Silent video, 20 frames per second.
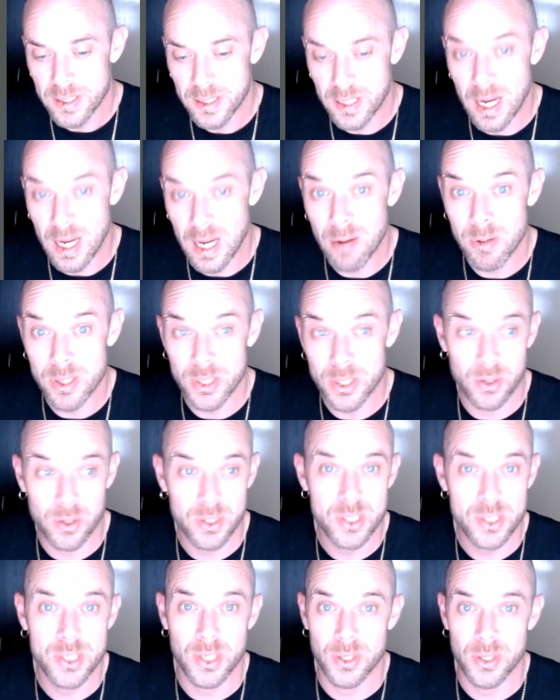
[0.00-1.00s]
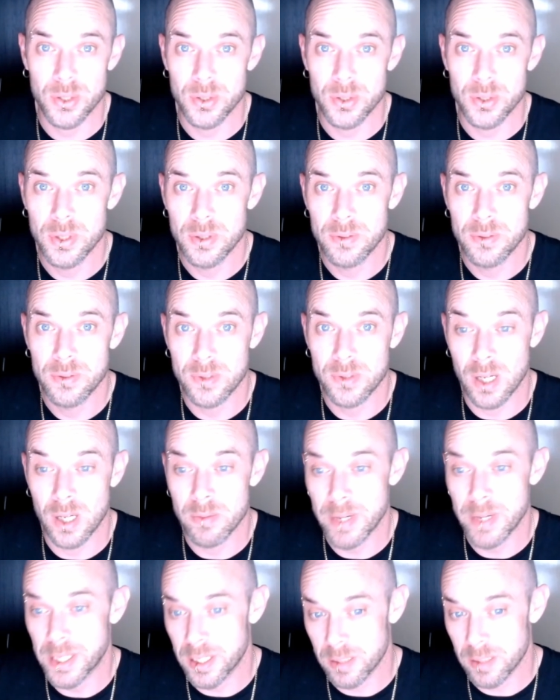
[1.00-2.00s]
current docks do for our
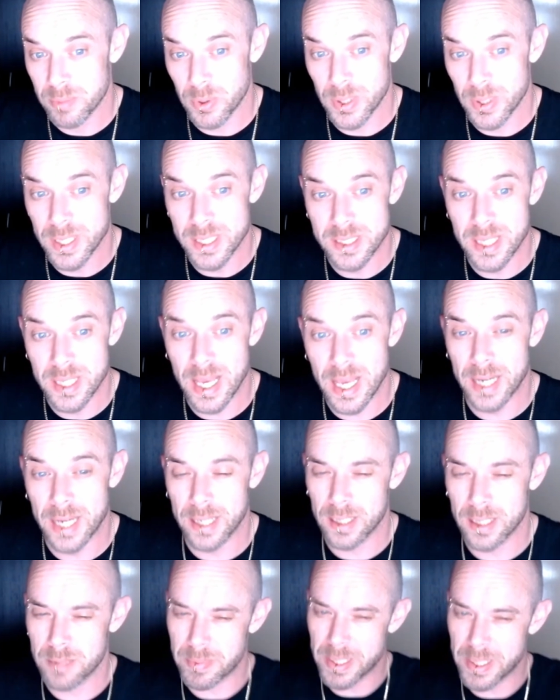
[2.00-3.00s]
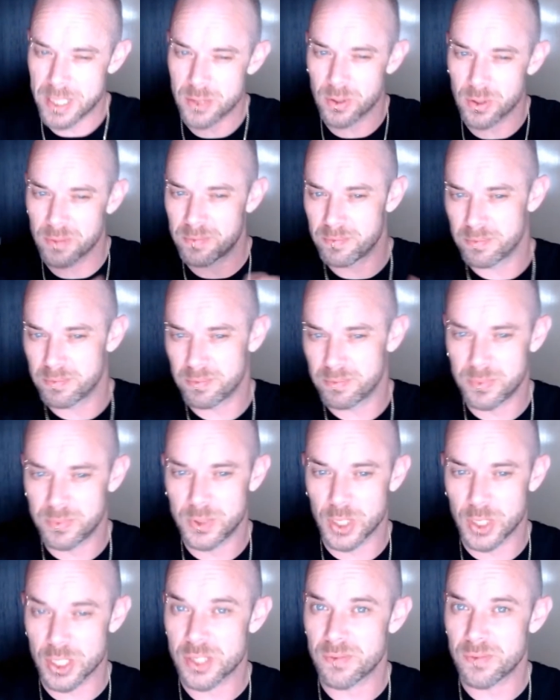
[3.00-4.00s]
regular boys, they're going to be sort of
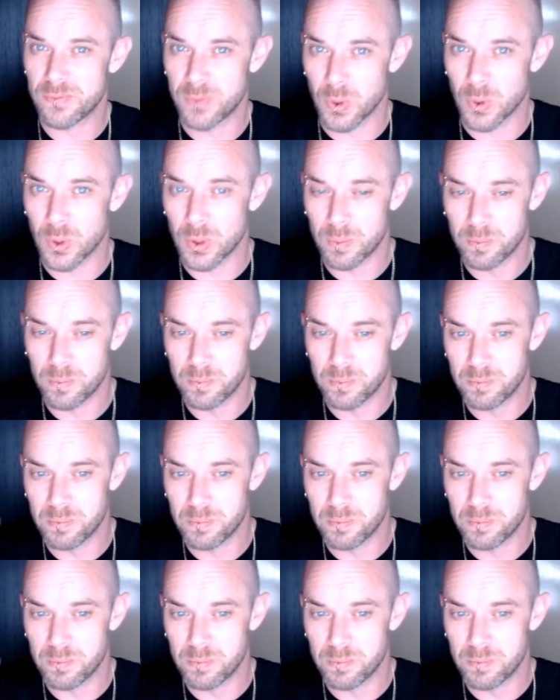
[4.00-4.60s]
just for